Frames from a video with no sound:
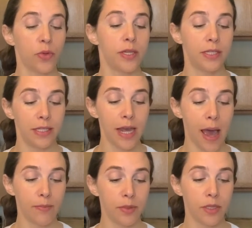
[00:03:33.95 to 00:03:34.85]
the
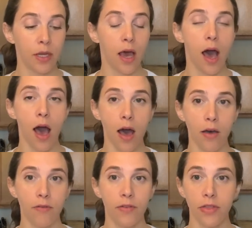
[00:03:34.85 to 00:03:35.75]
steps
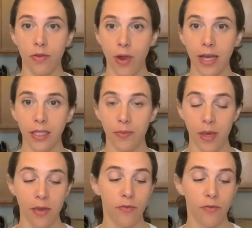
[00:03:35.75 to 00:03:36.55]
of the recipe.